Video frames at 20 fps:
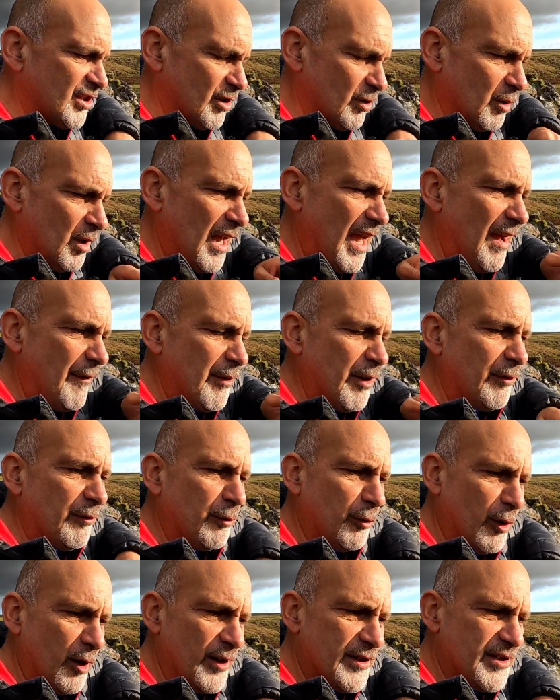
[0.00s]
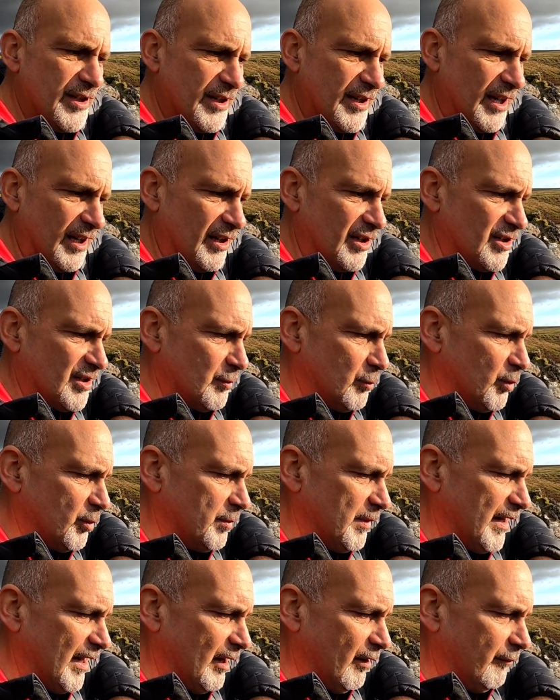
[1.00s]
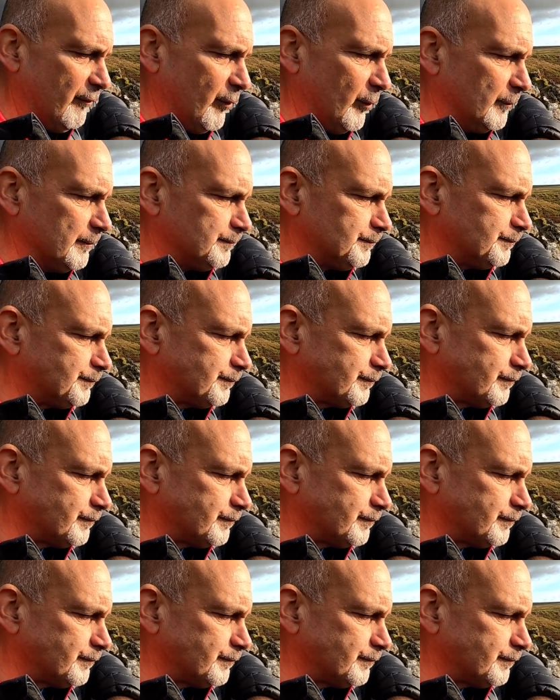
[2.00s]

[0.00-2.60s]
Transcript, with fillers: So having a variety of colours would be helpful.